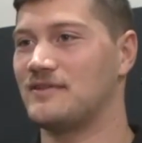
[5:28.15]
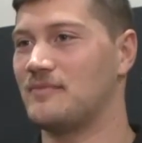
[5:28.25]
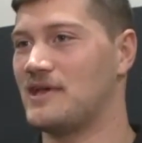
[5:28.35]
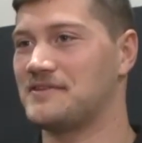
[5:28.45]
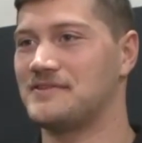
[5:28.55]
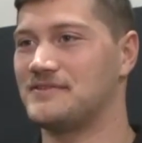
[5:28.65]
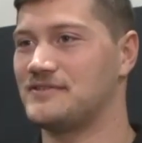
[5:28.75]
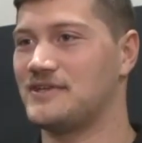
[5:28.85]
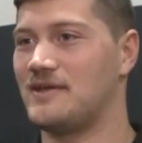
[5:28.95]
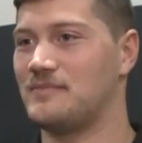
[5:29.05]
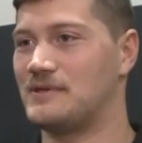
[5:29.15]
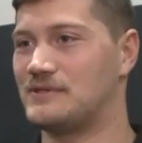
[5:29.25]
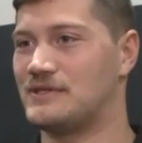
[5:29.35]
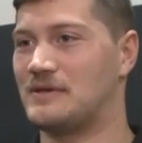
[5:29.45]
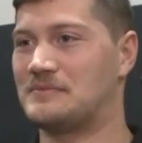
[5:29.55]
and the best is a
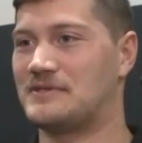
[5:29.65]
championship.